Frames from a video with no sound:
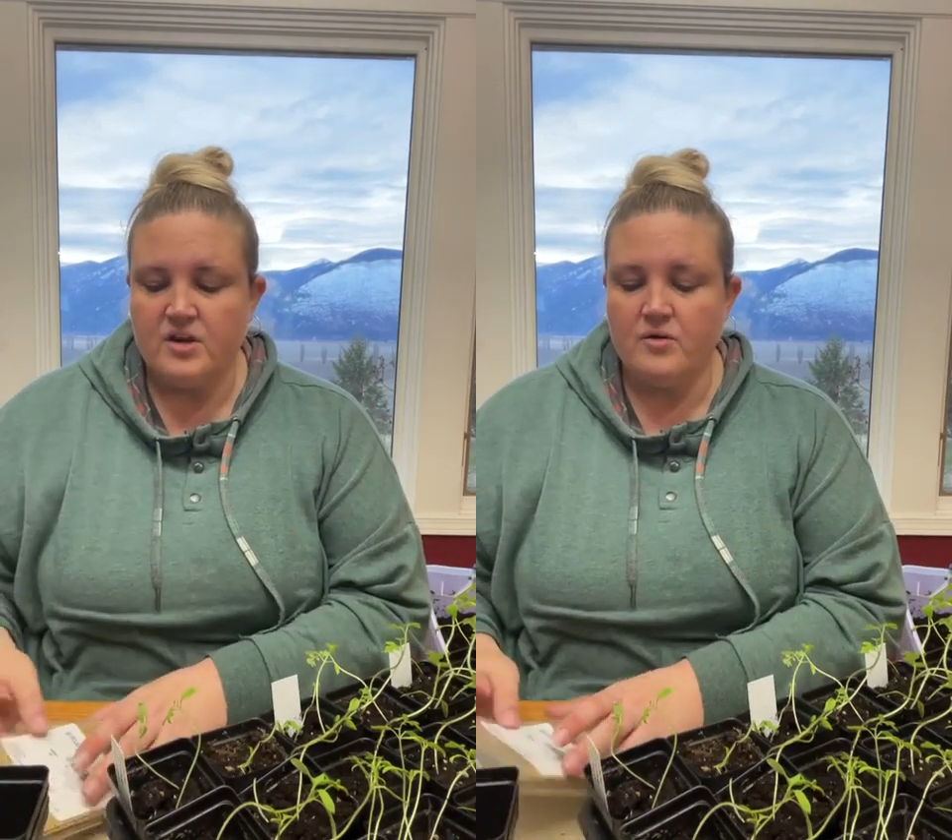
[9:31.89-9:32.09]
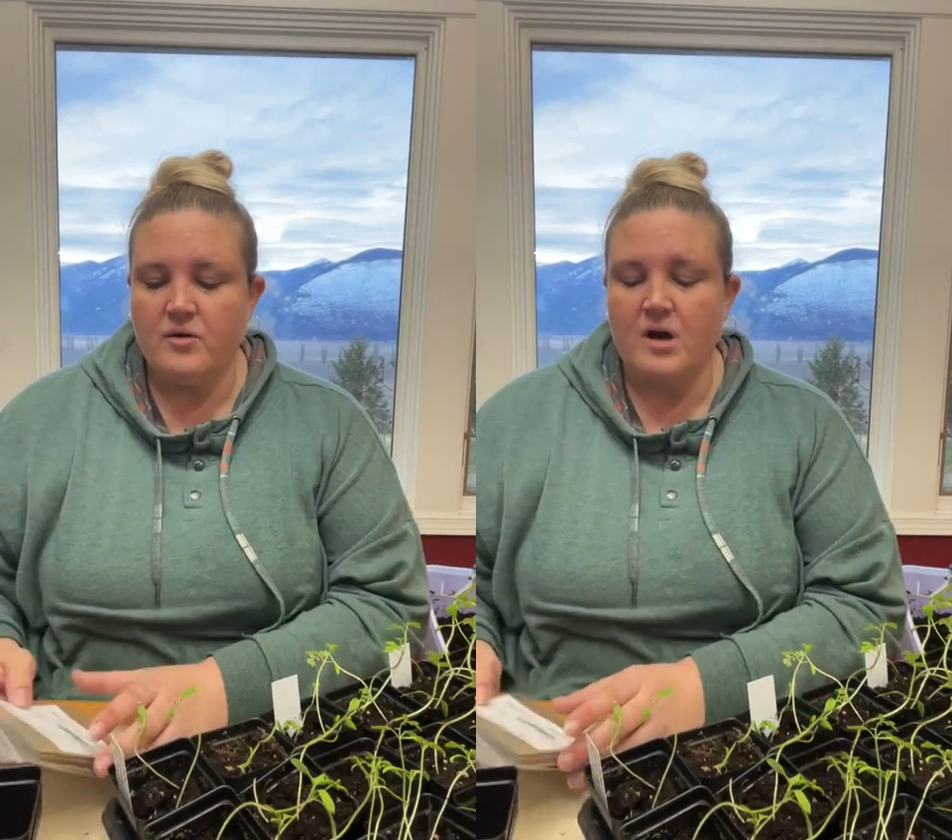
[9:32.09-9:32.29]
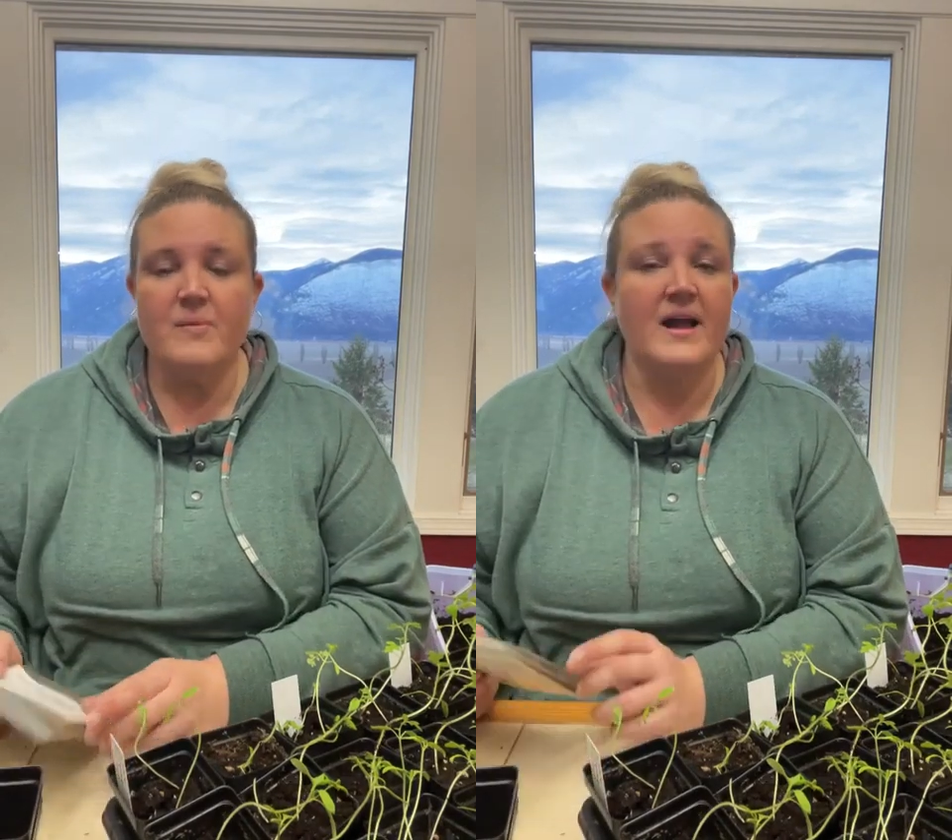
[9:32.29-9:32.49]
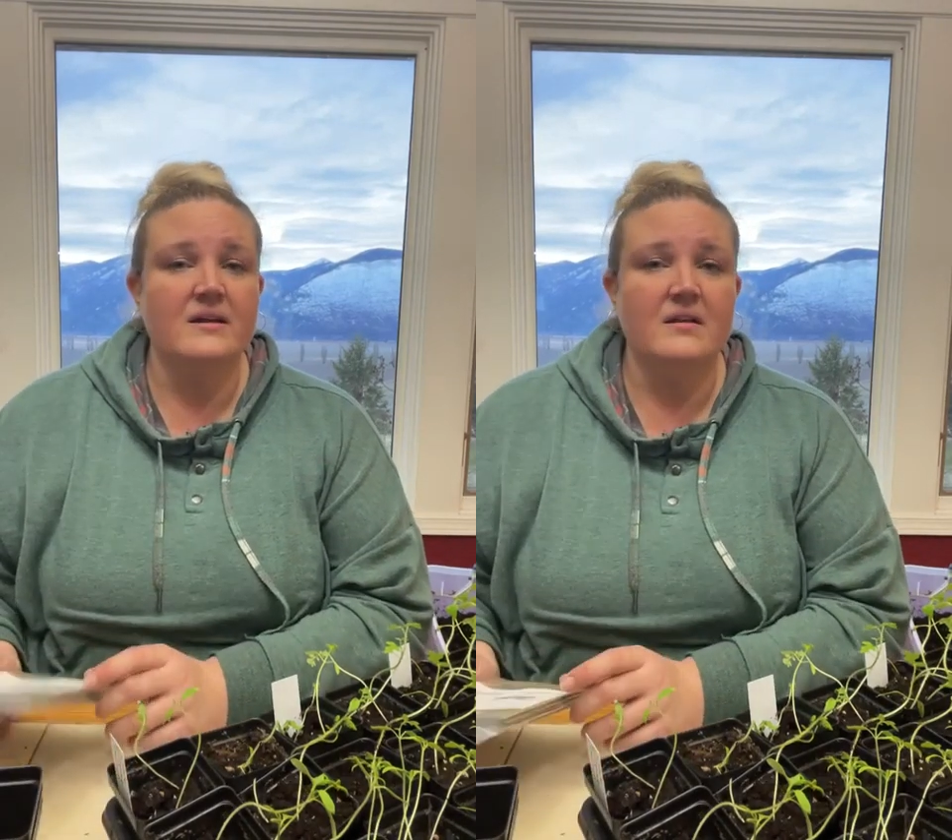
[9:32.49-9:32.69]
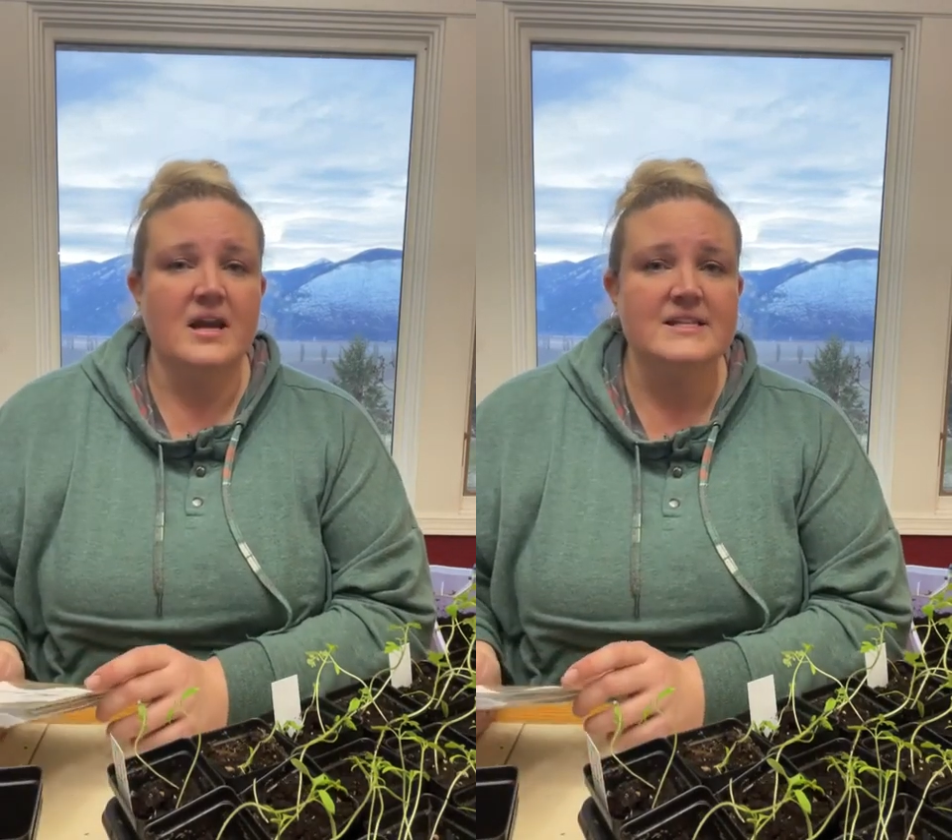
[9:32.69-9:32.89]
you are
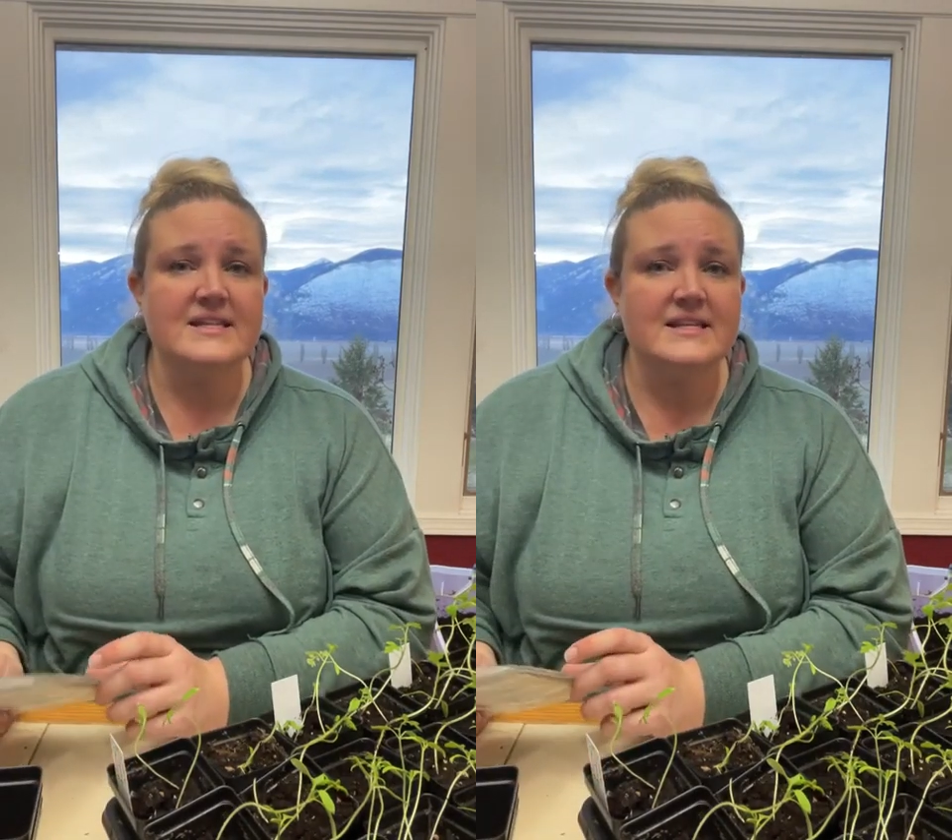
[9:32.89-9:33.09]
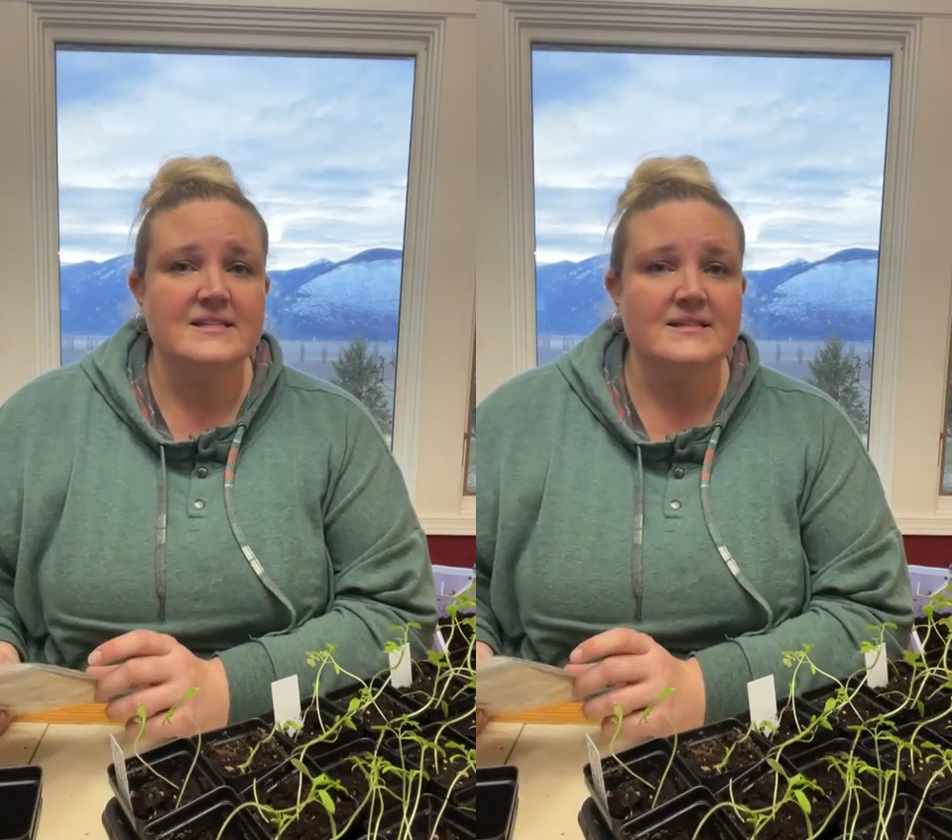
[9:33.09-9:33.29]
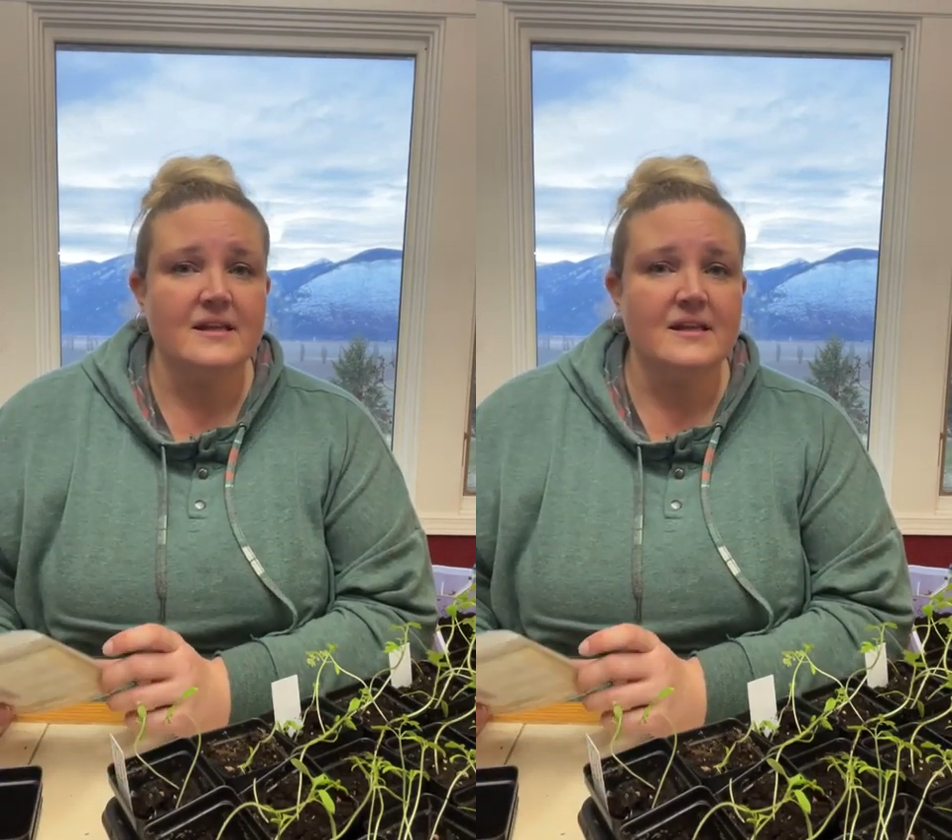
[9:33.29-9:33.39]
buying a lot of seeds and